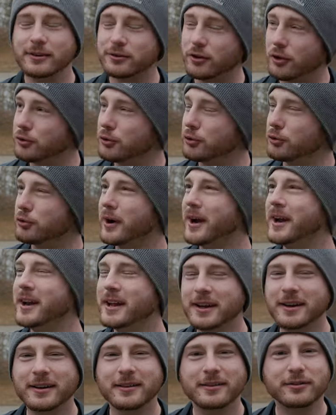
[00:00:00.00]
It's also
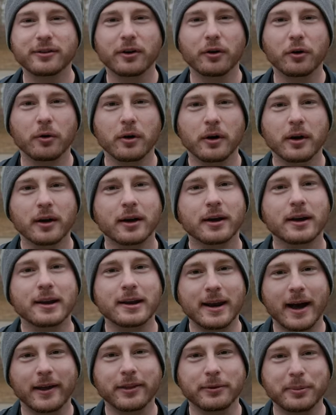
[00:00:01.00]
raining, so
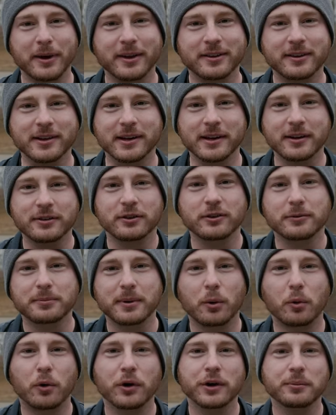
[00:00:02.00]
not the best conditions, but
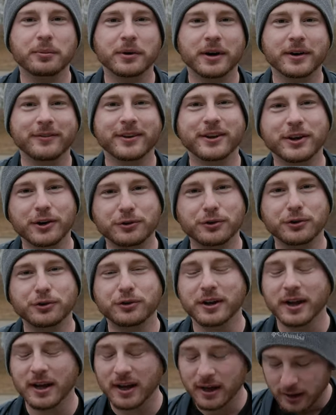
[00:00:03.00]
I wanted to bring a video to you
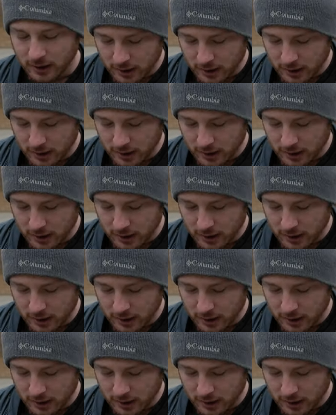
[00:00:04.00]
today